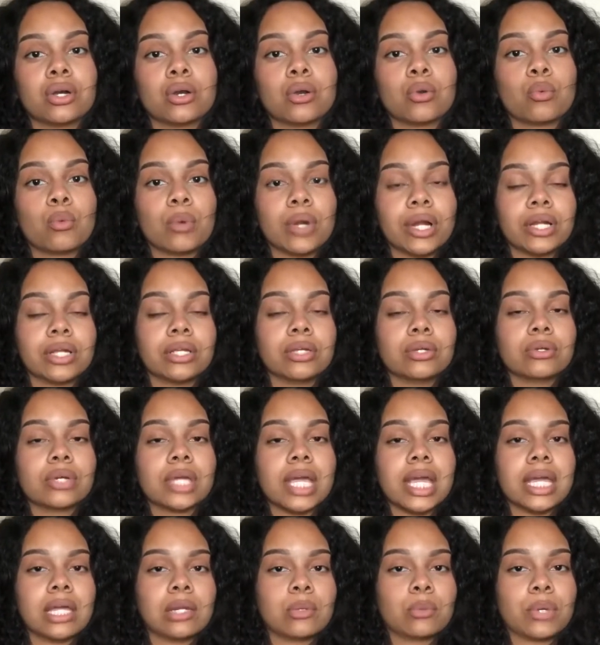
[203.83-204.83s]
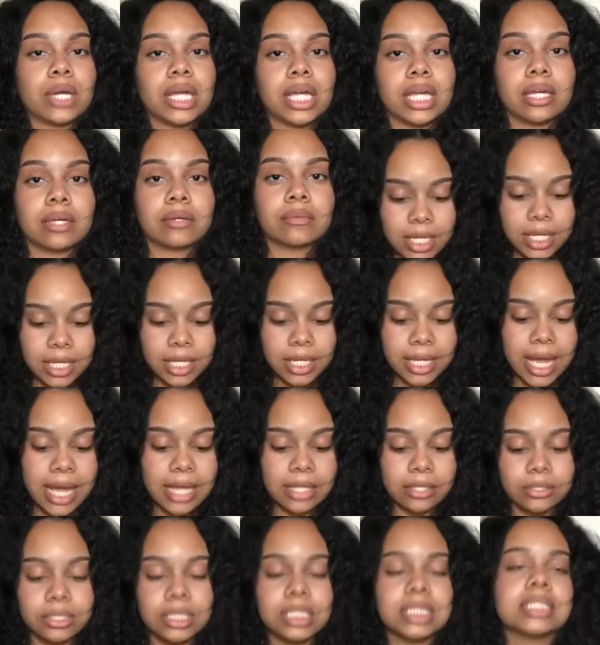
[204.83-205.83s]
where you gain weight.
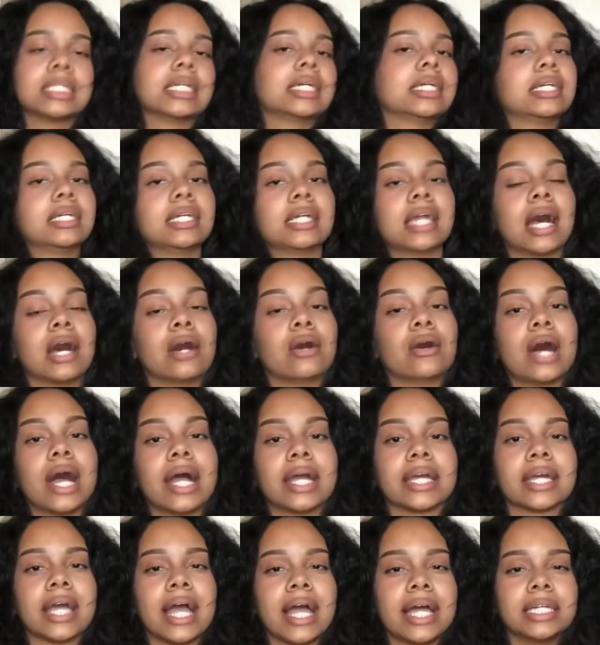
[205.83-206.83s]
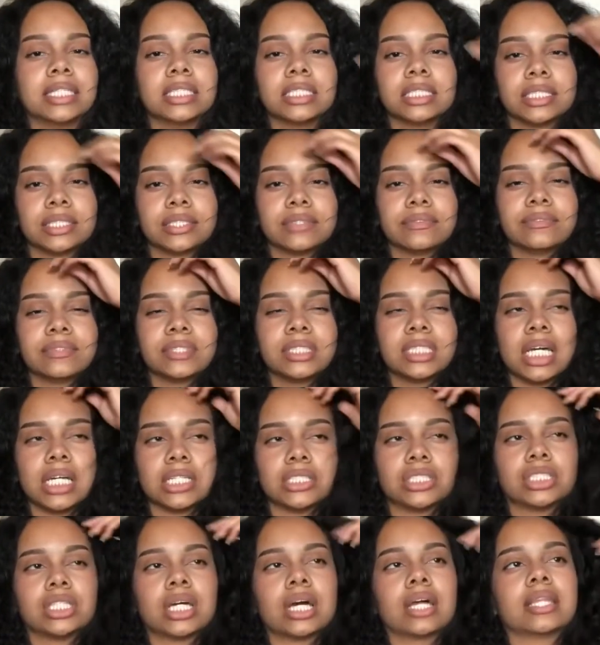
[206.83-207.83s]
Calories in and out, I kind of
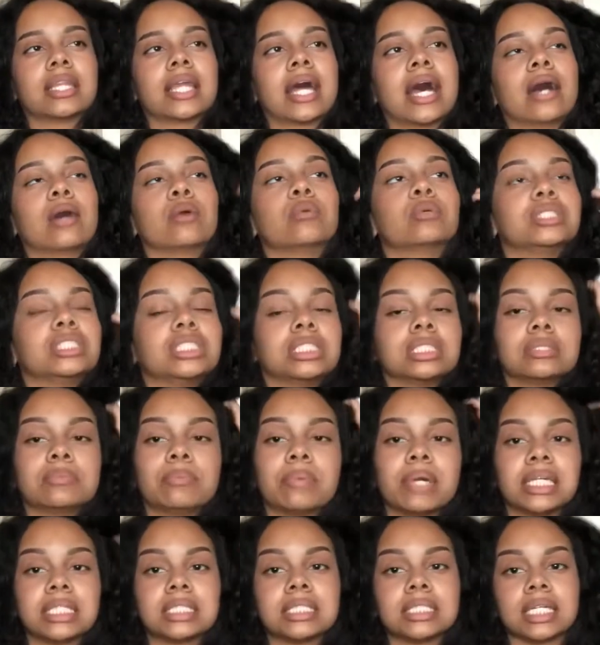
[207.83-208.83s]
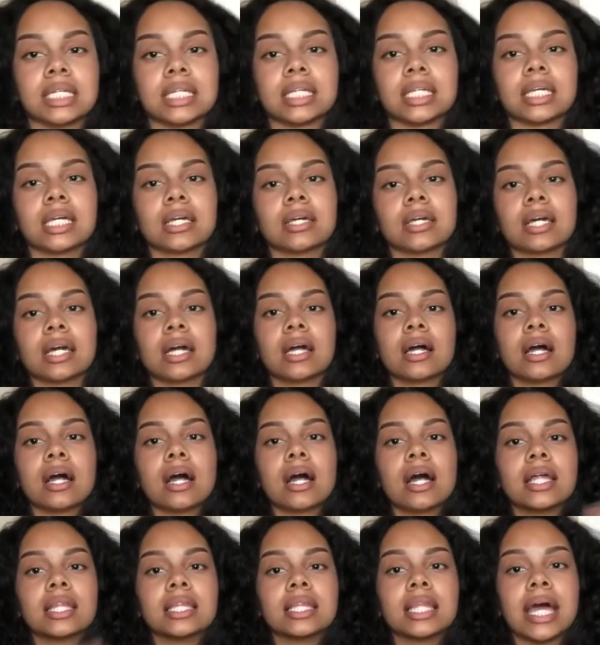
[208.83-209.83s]
touched on that, which is basically
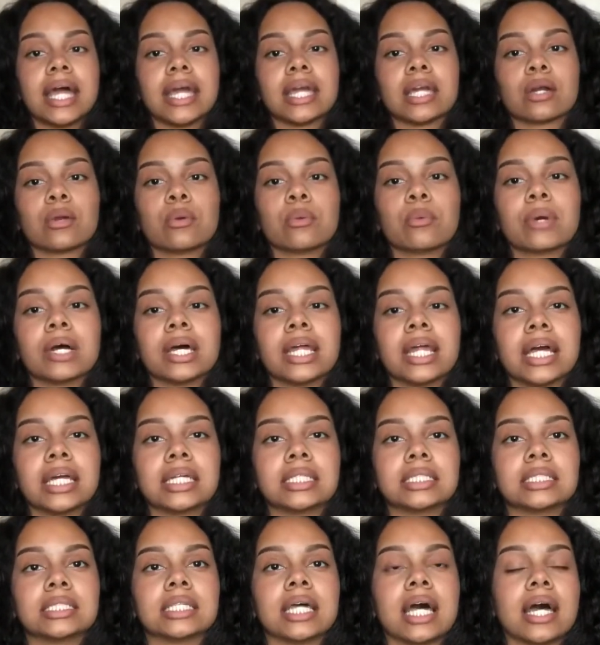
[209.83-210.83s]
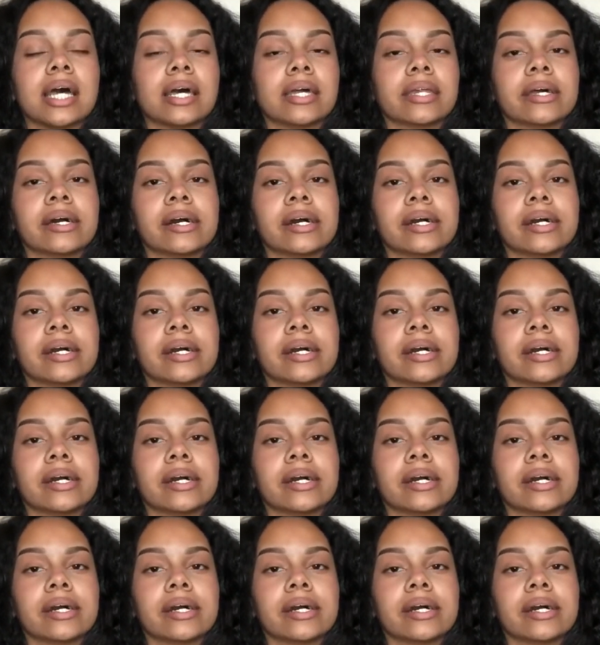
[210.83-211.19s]
like what I said.